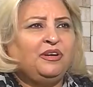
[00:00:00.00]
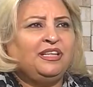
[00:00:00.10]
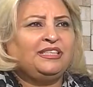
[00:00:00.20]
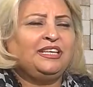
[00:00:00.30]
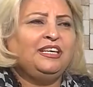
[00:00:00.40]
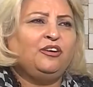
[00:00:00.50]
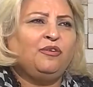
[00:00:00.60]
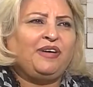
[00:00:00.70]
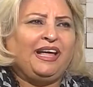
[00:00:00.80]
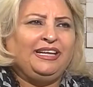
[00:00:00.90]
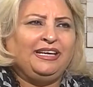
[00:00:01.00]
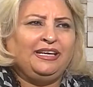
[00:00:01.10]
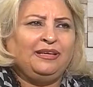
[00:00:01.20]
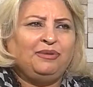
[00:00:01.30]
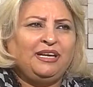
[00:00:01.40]
that saying of
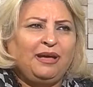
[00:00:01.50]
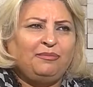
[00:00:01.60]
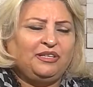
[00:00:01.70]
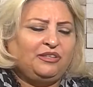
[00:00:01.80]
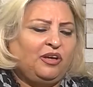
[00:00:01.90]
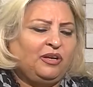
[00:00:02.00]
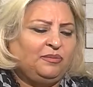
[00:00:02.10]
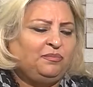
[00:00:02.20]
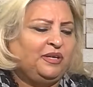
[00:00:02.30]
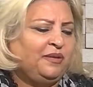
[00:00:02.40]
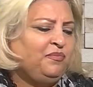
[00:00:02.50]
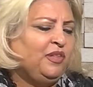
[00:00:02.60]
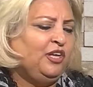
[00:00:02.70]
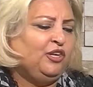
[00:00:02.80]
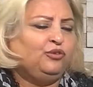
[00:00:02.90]
Ali bin Abi Talib,
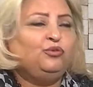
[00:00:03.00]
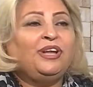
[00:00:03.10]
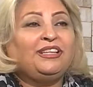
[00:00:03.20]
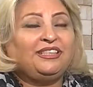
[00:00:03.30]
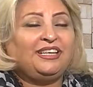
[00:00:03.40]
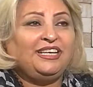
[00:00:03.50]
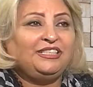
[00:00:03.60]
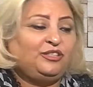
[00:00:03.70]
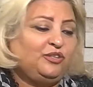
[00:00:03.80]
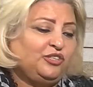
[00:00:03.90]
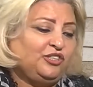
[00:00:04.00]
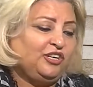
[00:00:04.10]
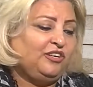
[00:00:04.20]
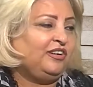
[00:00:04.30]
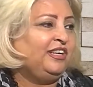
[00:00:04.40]
do not raise your
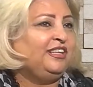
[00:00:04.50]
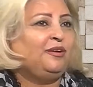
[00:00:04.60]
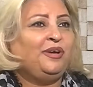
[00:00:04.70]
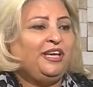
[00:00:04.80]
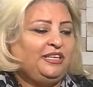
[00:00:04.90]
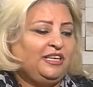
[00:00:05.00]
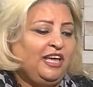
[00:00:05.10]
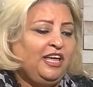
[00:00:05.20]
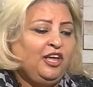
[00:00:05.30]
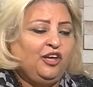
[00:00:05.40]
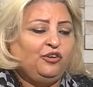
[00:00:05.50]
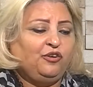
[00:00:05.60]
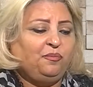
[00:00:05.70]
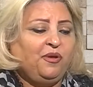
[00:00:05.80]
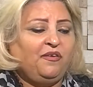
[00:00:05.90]
children the way your
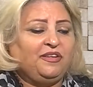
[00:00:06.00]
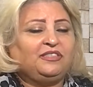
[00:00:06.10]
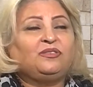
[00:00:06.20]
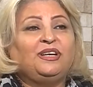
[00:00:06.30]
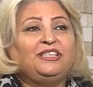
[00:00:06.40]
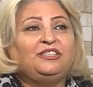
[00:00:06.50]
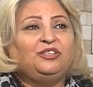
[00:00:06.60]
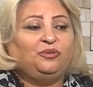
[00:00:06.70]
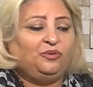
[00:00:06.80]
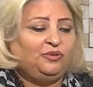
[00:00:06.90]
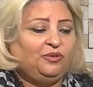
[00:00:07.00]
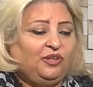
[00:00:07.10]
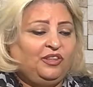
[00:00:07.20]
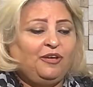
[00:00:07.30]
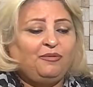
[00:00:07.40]
parents raised you.
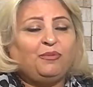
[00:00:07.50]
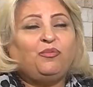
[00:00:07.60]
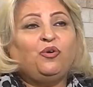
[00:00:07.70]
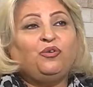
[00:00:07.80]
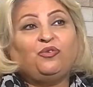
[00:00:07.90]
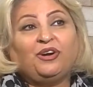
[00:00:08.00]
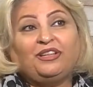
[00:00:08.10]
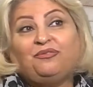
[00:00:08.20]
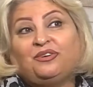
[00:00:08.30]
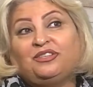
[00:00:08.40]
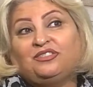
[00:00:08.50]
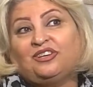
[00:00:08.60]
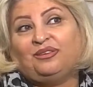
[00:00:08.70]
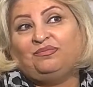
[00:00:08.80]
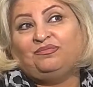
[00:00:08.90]
They were born for a different time.